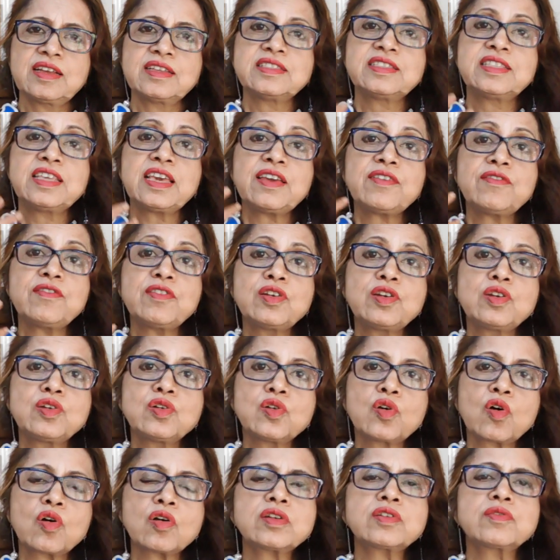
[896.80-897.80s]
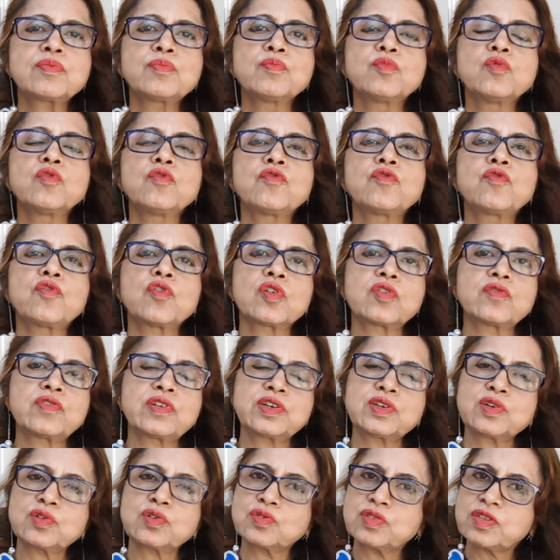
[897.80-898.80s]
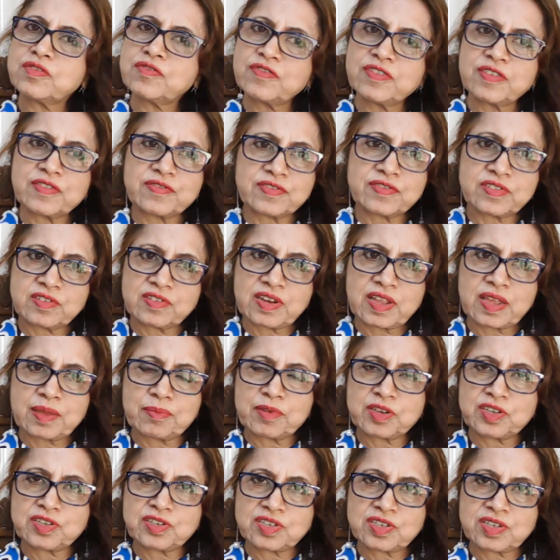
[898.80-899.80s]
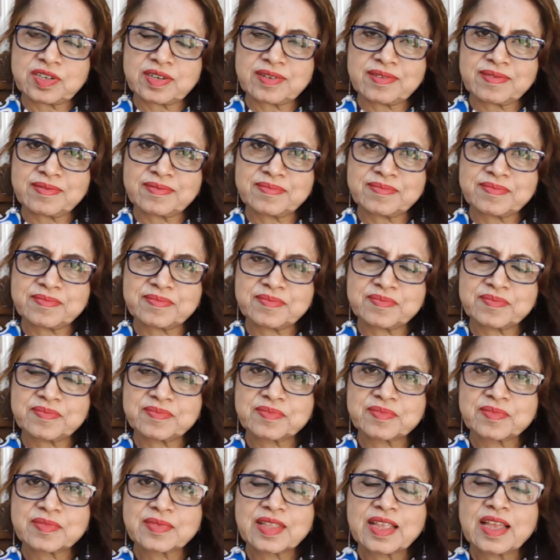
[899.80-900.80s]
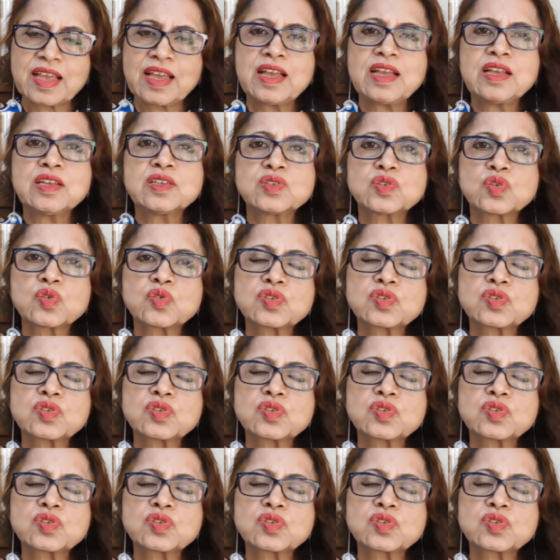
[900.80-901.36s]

they will not move forward to the fifth dimension. So